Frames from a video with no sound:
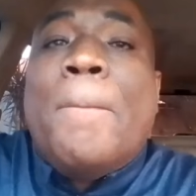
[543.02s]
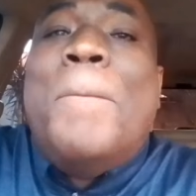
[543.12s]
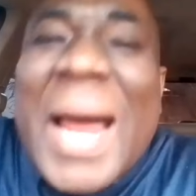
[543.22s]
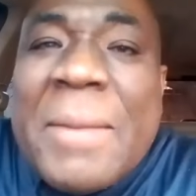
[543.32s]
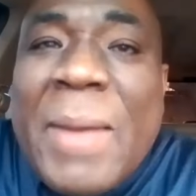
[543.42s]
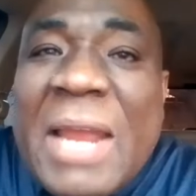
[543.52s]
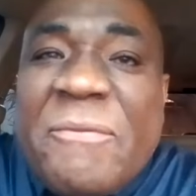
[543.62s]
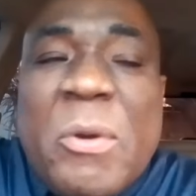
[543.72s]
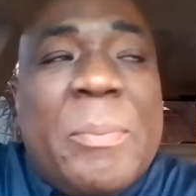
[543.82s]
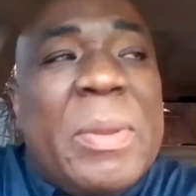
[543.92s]
are bad
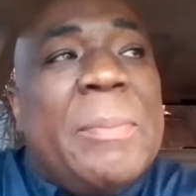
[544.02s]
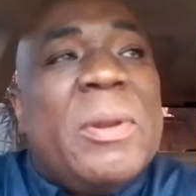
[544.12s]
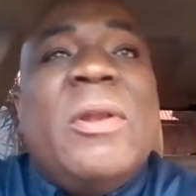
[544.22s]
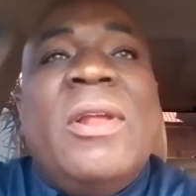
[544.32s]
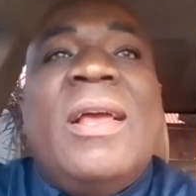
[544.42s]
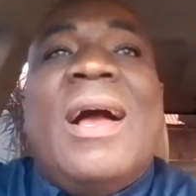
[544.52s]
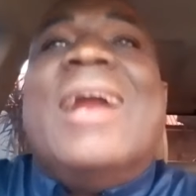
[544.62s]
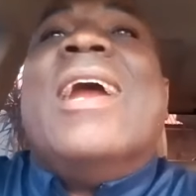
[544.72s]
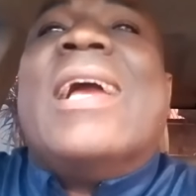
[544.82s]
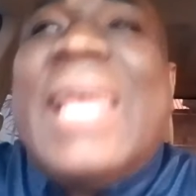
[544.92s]
mind for the people
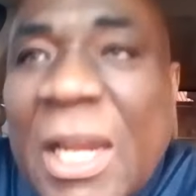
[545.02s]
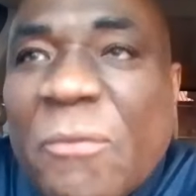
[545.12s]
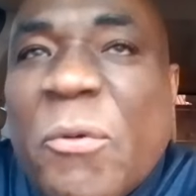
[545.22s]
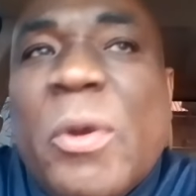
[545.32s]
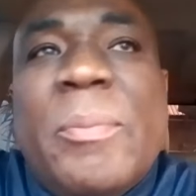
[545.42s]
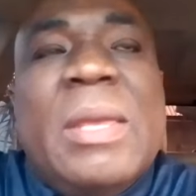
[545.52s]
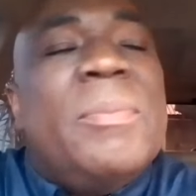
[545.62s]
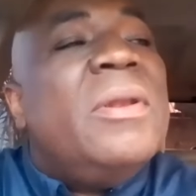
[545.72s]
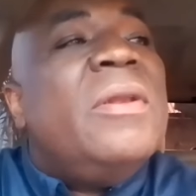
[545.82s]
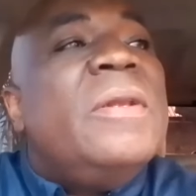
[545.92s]
and a kill for the
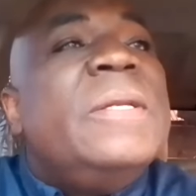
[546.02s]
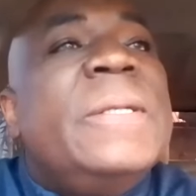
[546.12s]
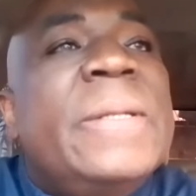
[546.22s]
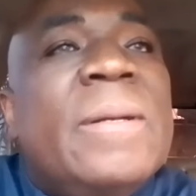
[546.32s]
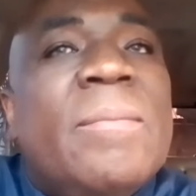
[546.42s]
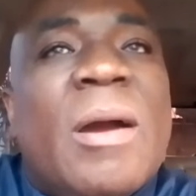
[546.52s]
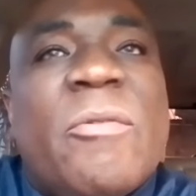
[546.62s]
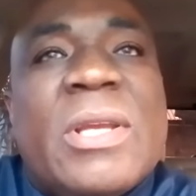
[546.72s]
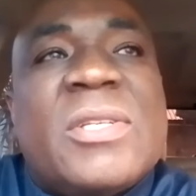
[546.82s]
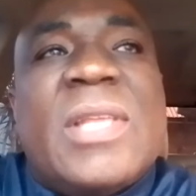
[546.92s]
people.
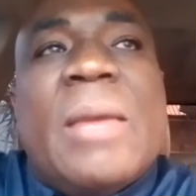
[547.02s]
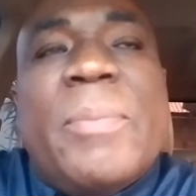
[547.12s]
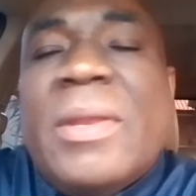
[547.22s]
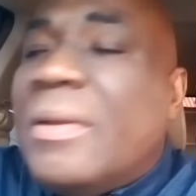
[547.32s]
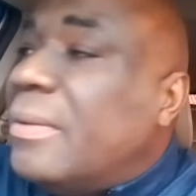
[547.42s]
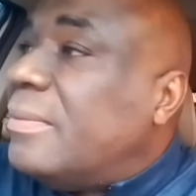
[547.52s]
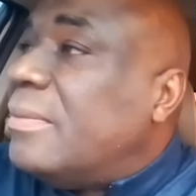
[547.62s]
Maverick, step in.